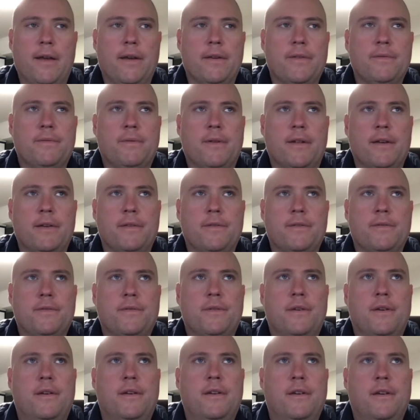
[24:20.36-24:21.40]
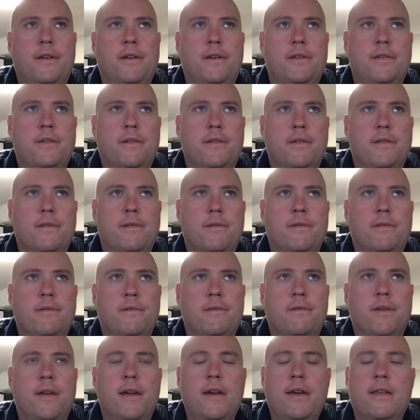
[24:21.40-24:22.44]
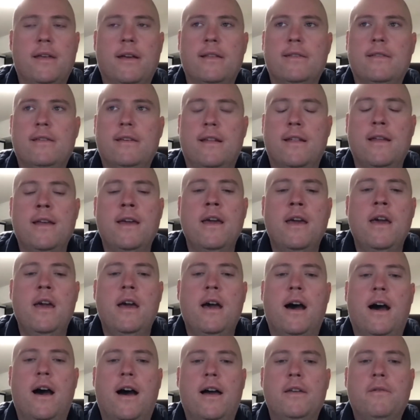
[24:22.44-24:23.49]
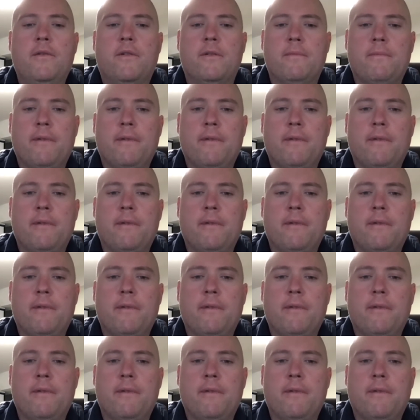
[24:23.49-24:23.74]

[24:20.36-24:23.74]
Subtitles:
What else? So yeah, that's it.